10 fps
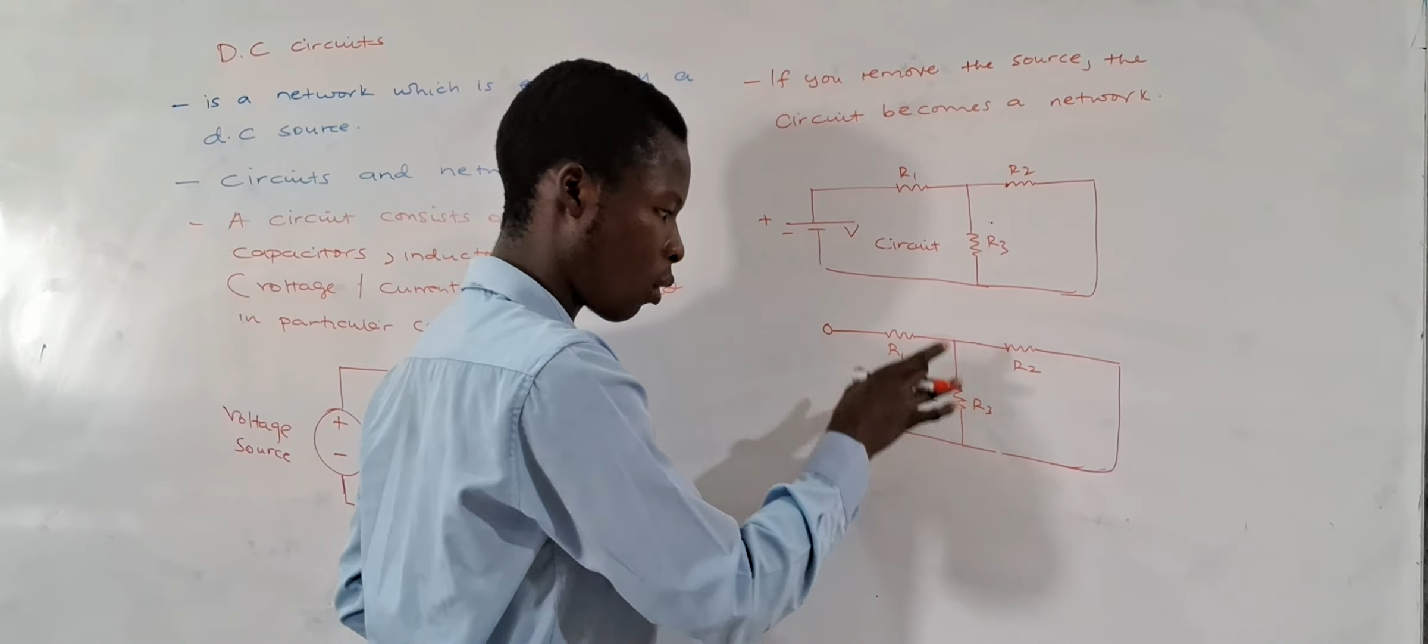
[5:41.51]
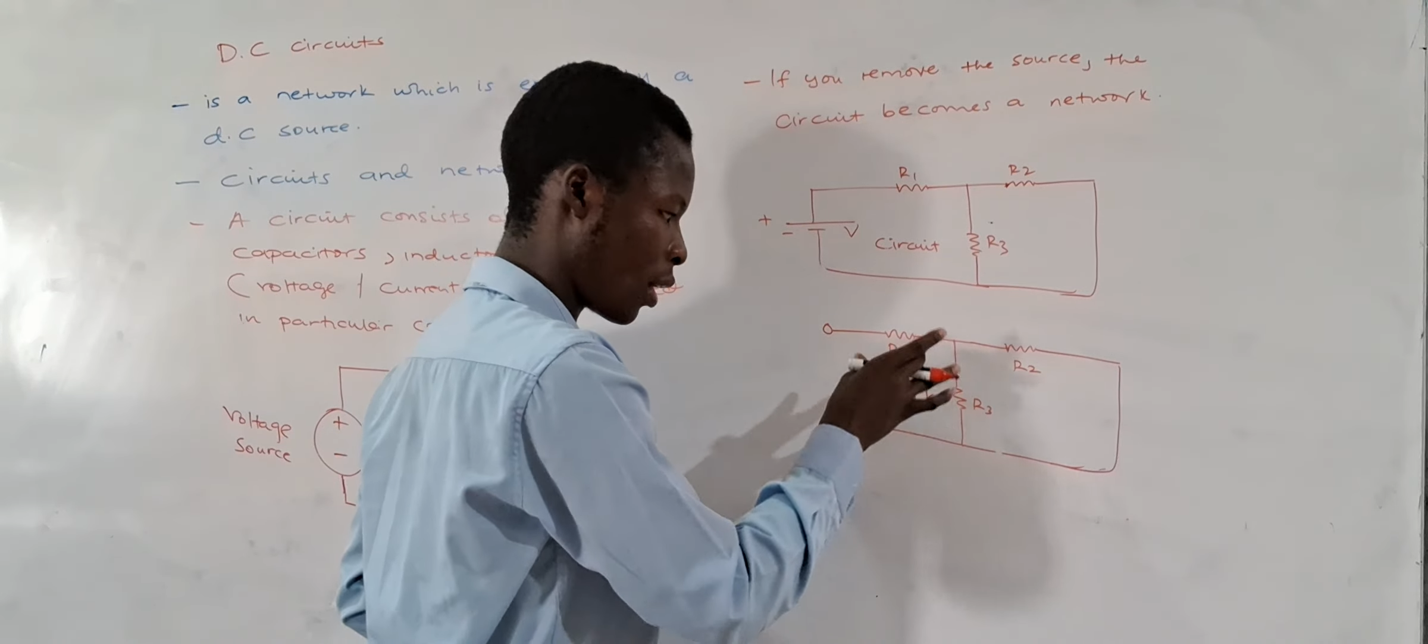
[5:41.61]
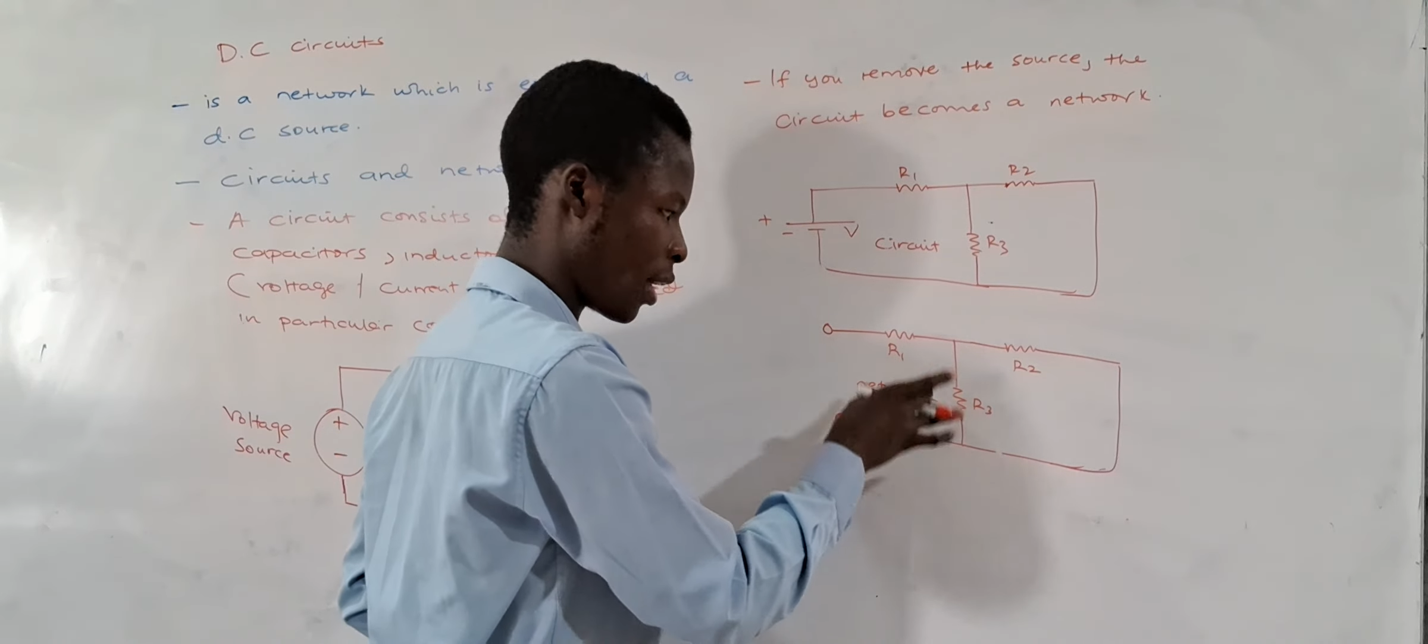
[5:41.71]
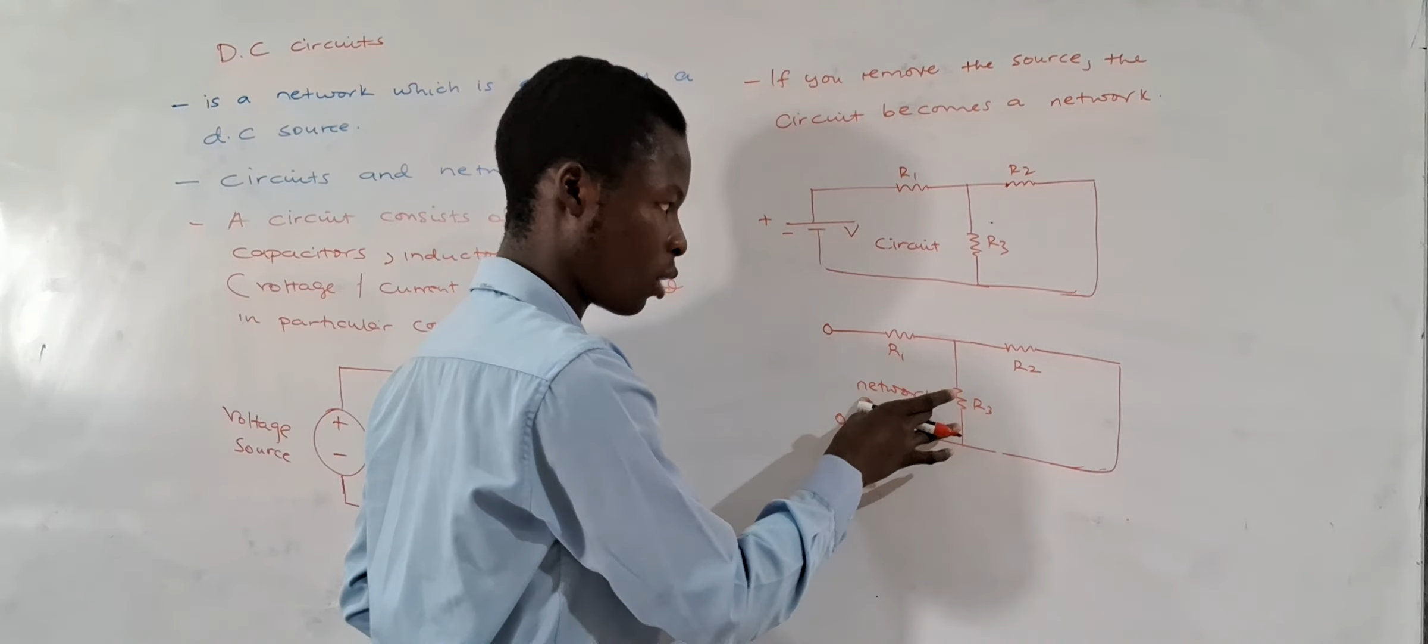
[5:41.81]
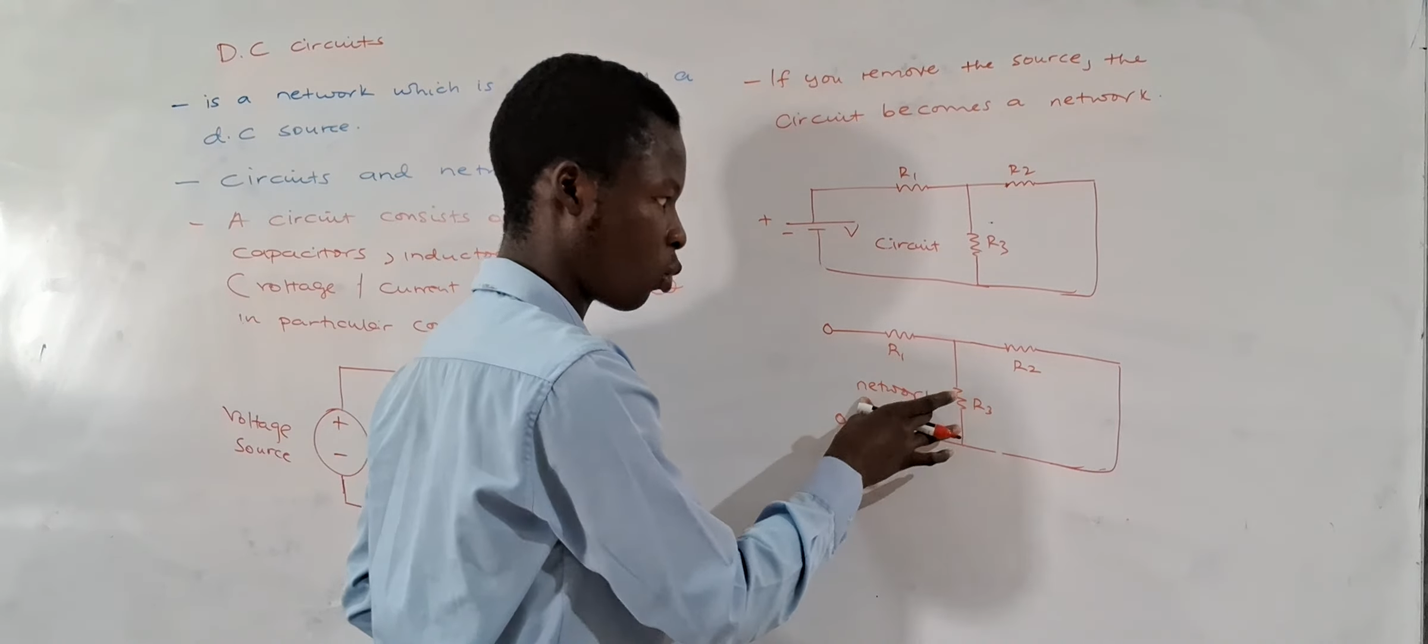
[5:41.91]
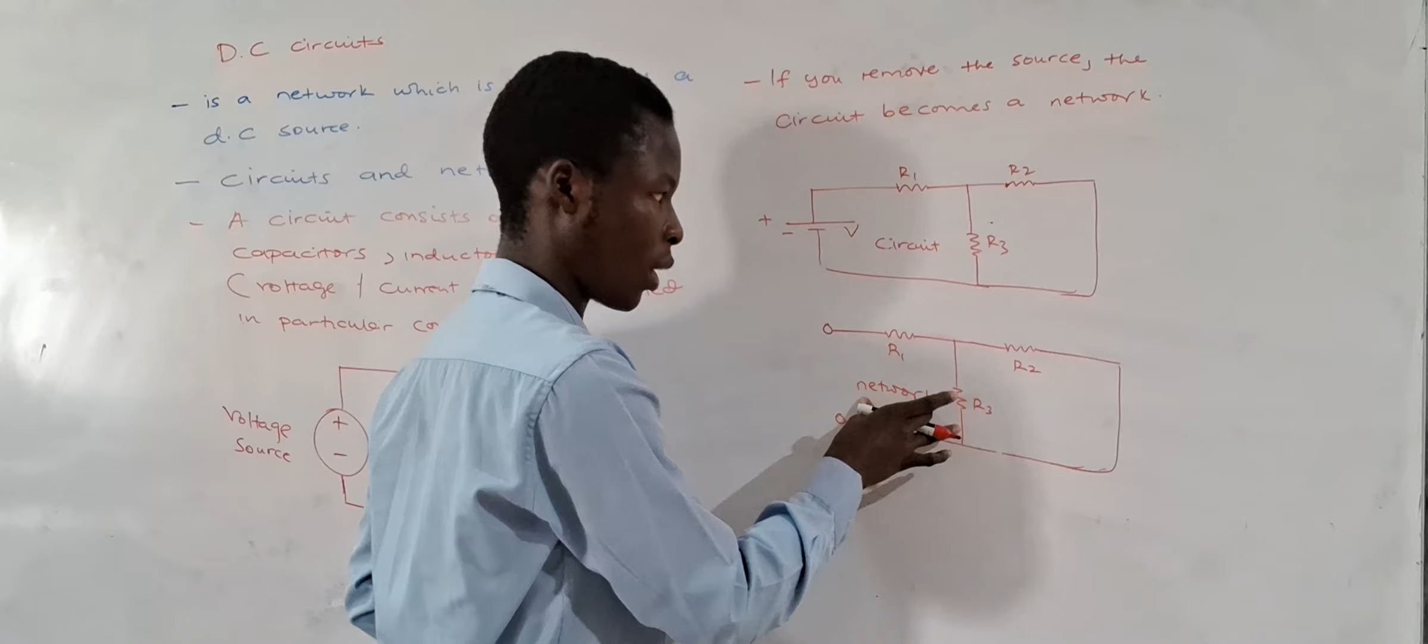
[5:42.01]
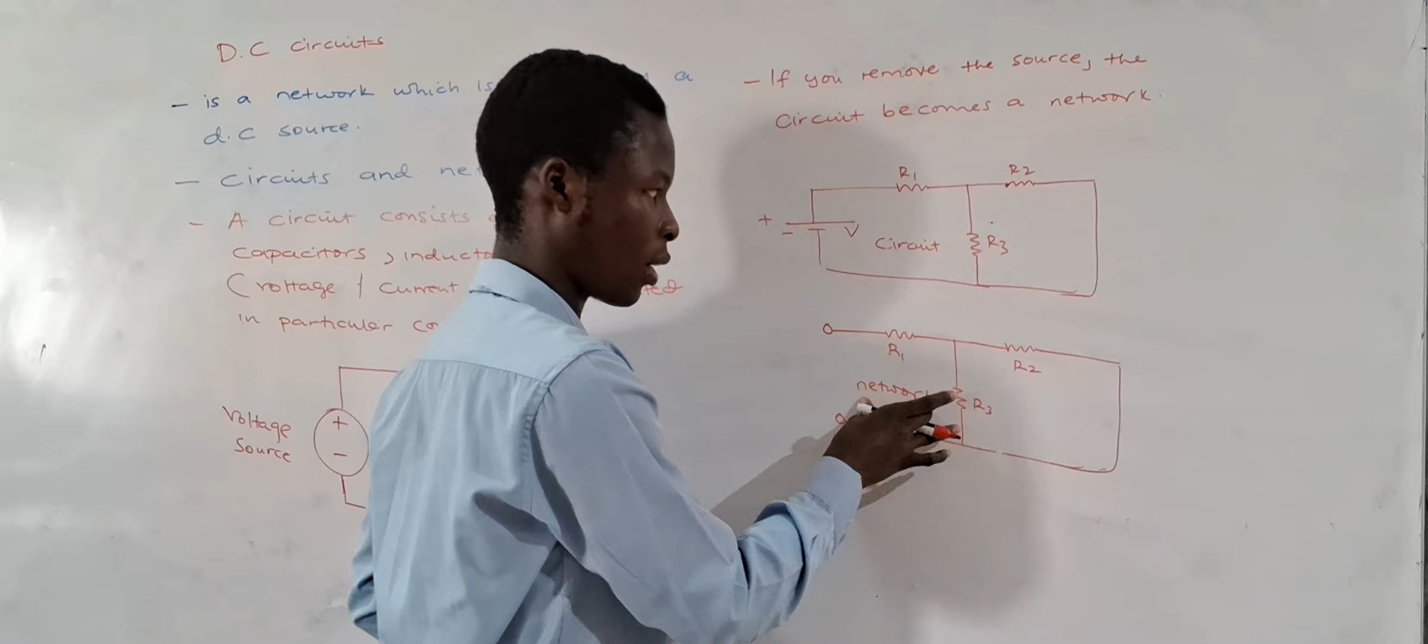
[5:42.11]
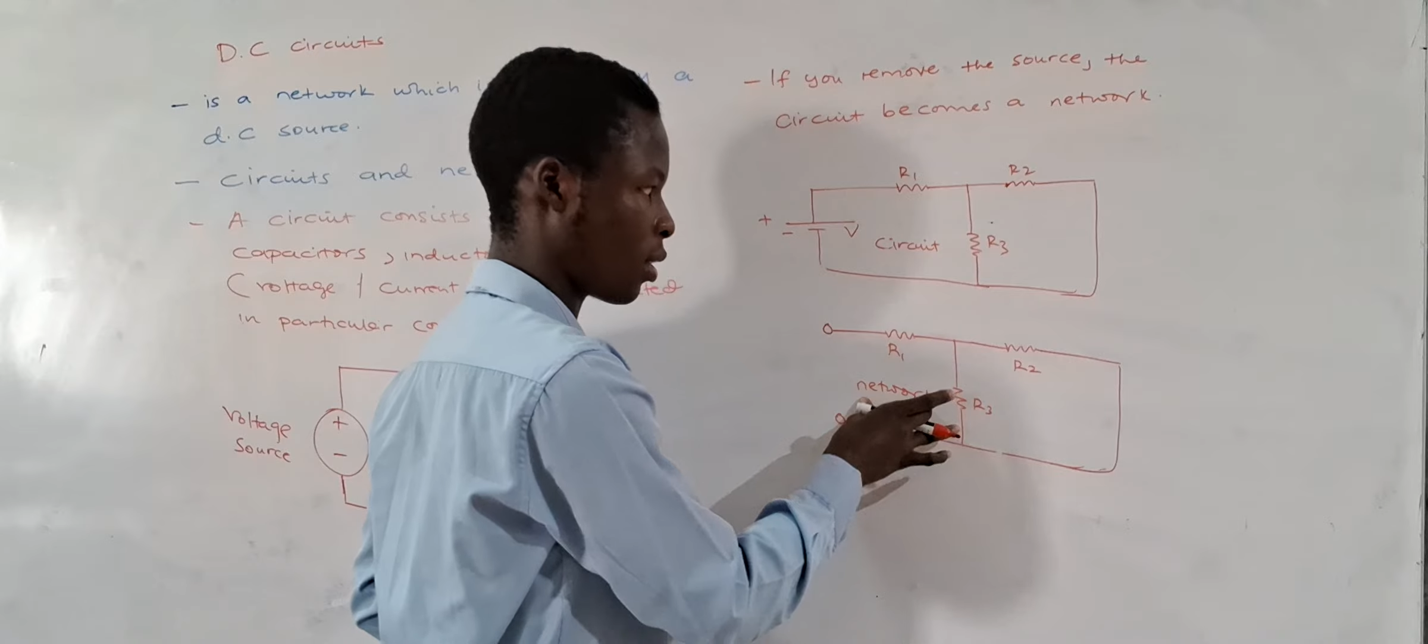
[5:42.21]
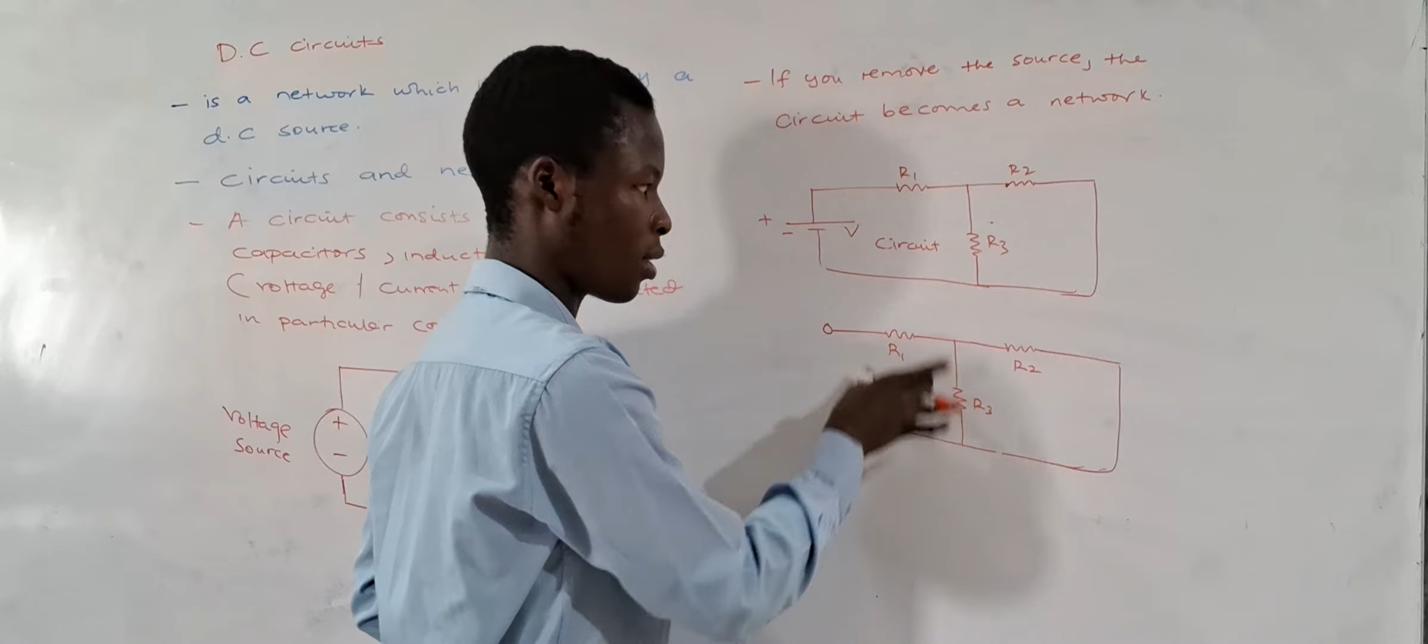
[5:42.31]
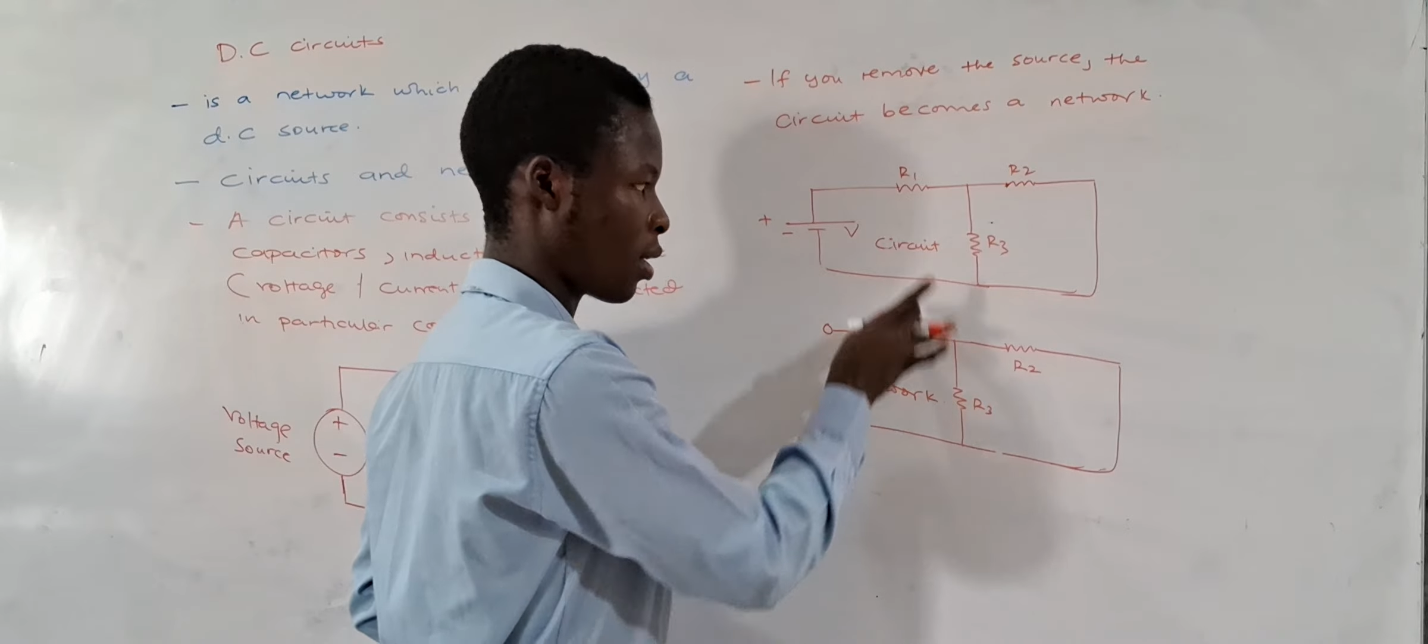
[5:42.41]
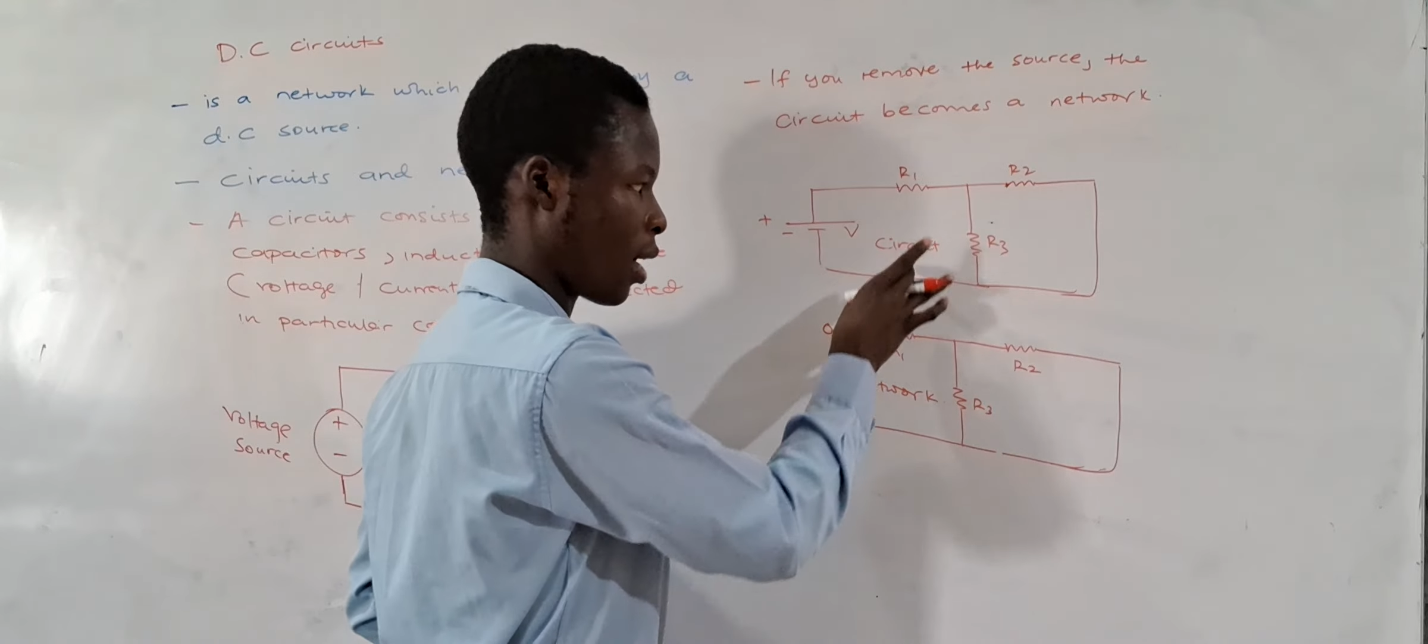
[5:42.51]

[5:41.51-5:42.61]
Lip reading: networks